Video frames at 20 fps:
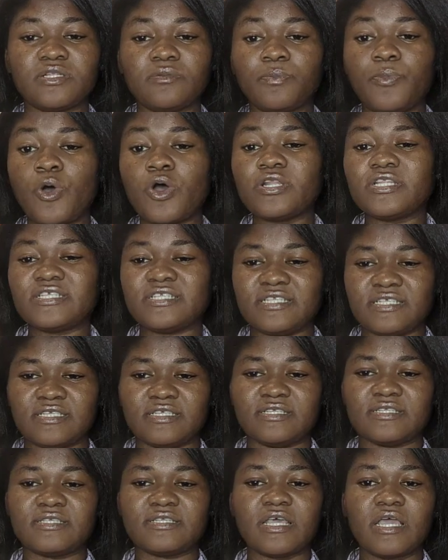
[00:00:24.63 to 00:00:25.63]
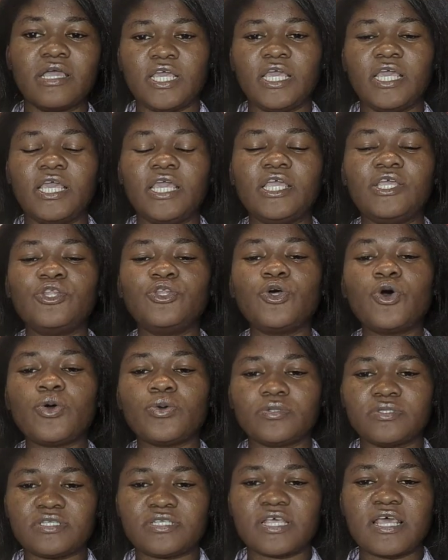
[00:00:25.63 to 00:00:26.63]
and policies. He
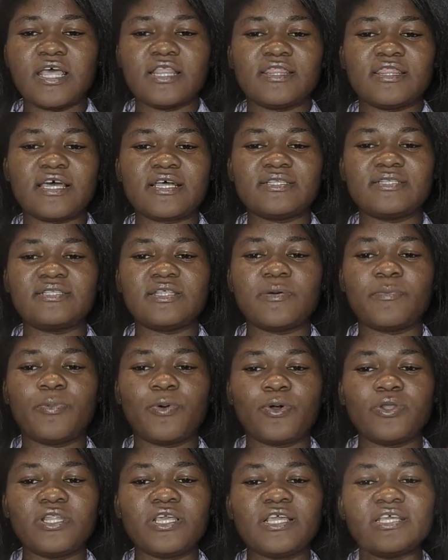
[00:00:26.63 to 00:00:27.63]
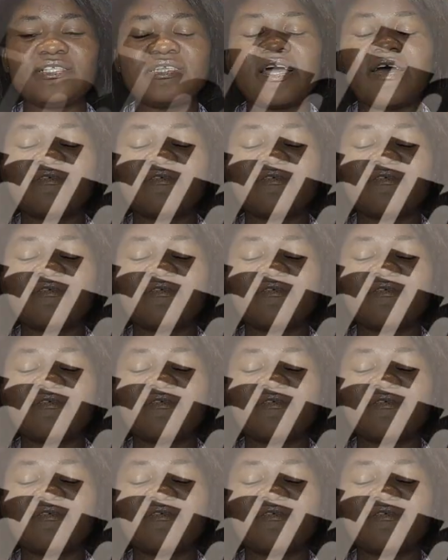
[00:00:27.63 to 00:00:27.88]
notes that the police